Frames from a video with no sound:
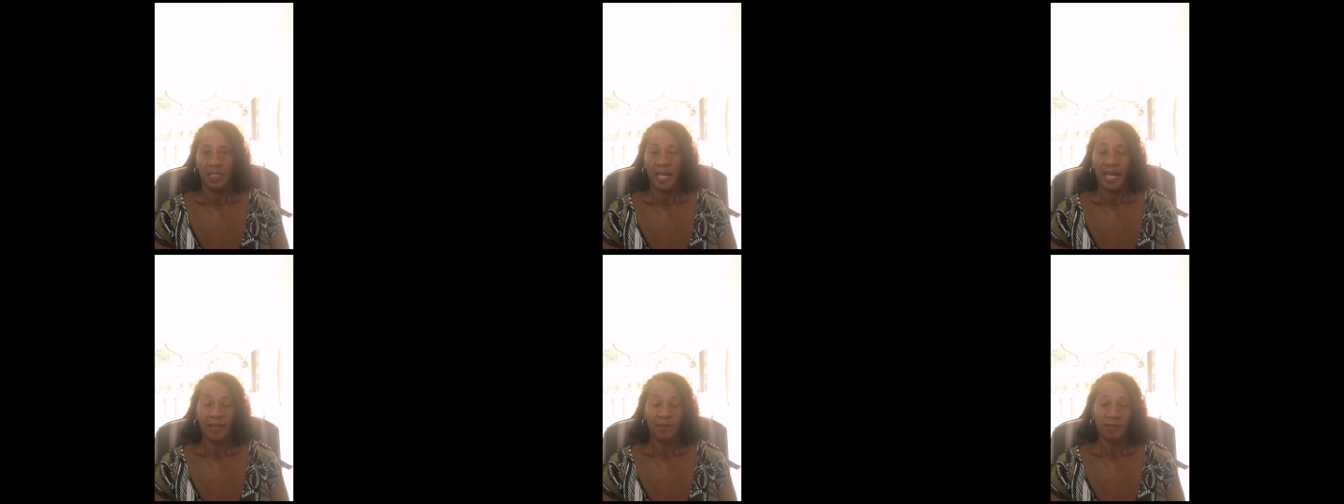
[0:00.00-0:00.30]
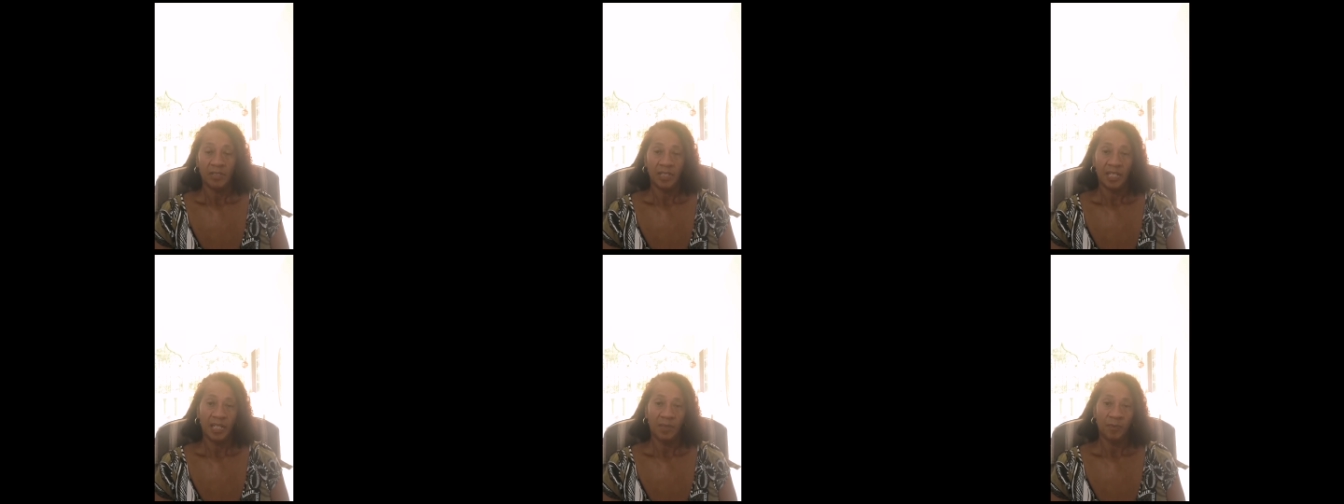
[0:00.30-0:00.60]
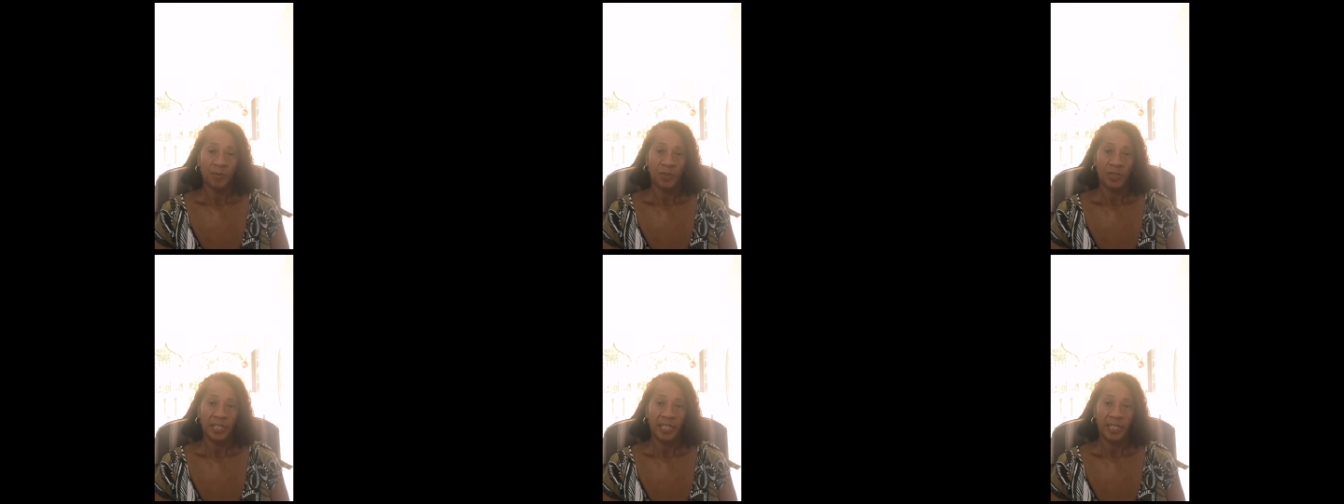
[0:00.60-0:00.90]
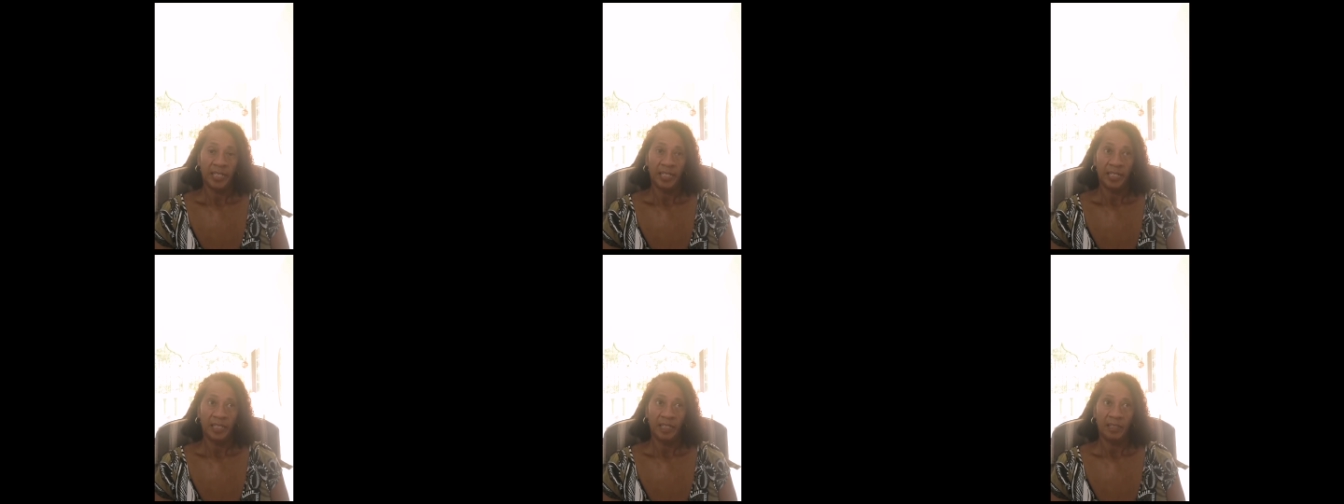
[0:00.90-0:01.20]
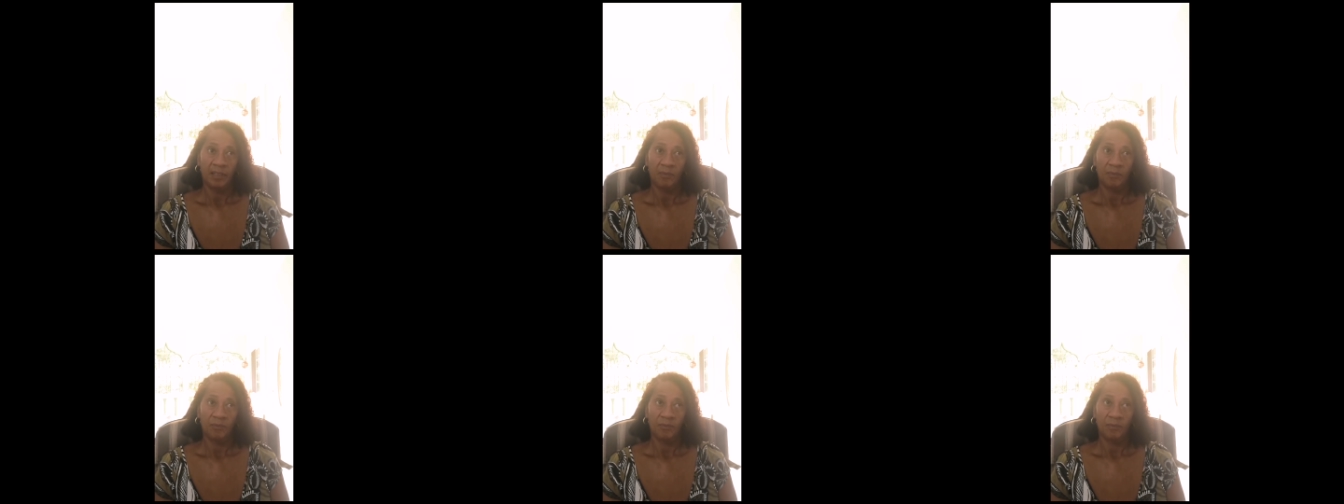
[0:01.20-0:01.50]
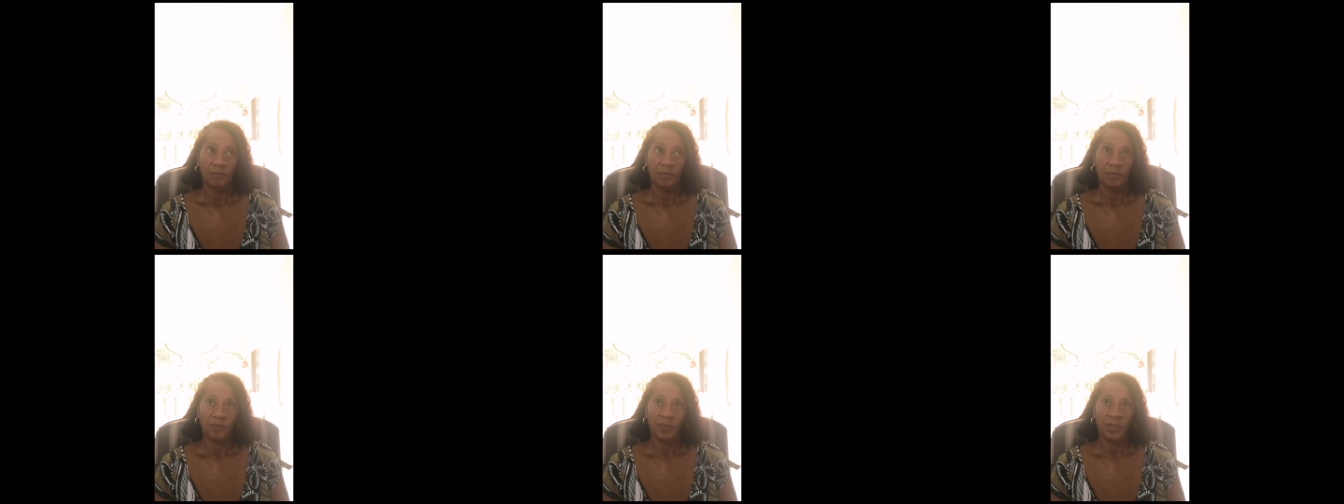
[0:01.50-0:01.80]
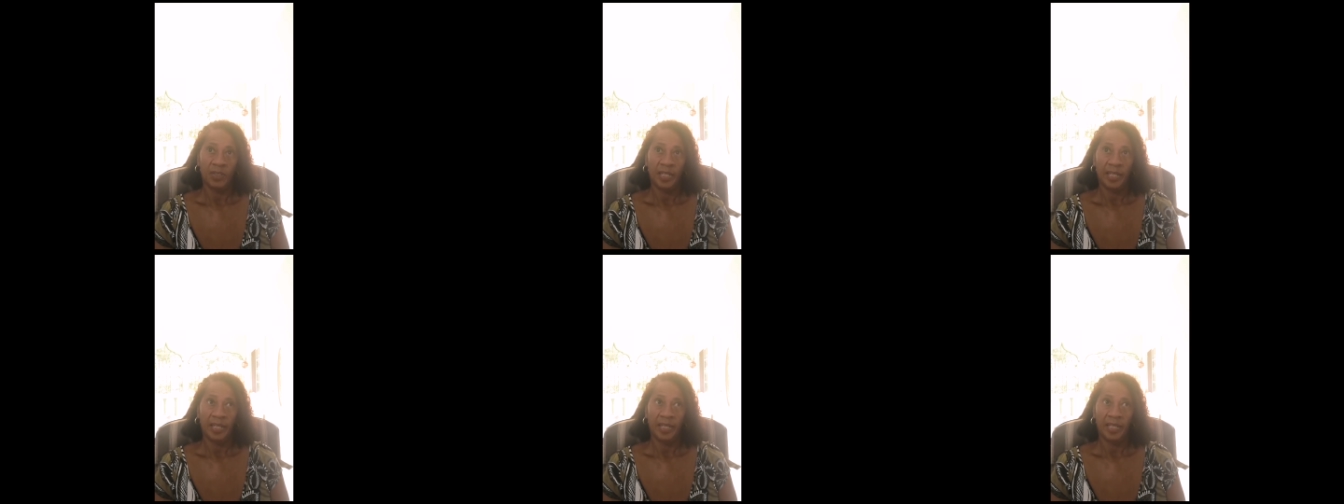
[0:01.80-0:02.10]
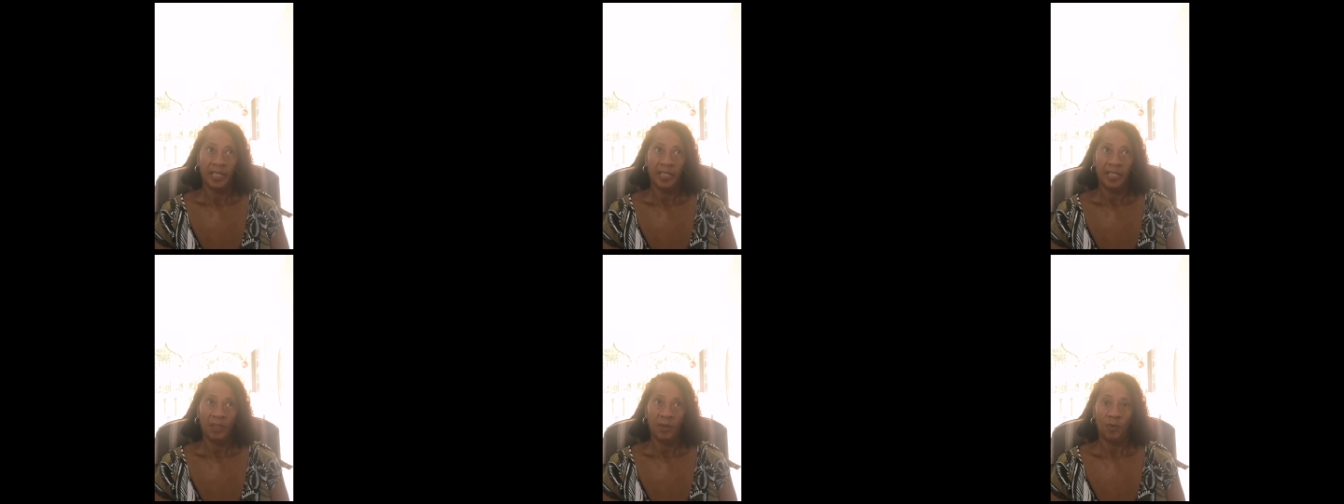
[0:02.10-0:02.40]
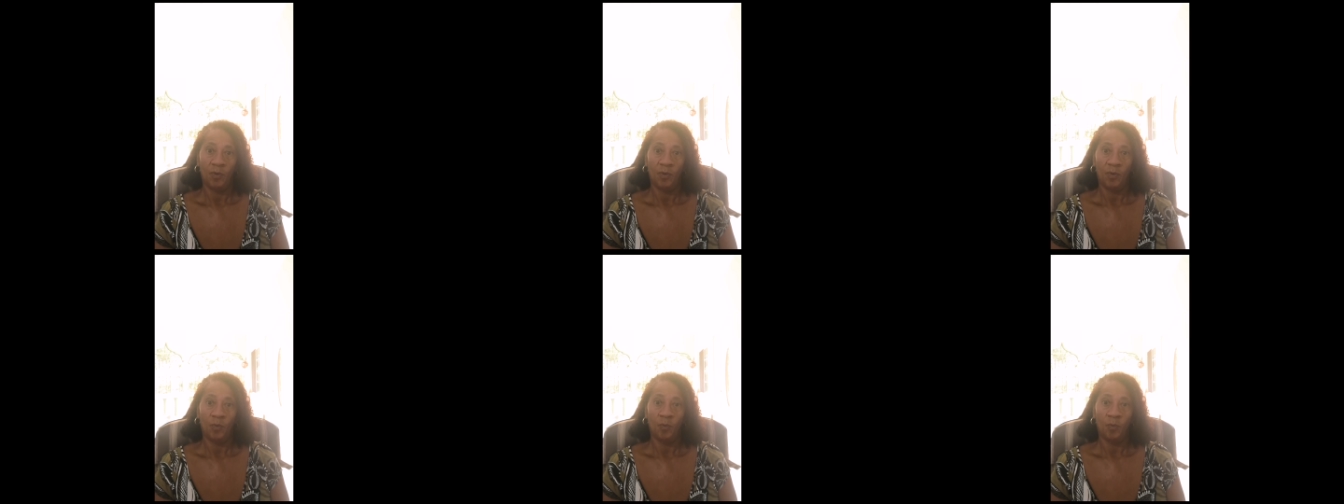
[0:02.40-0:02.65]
Out of that money, they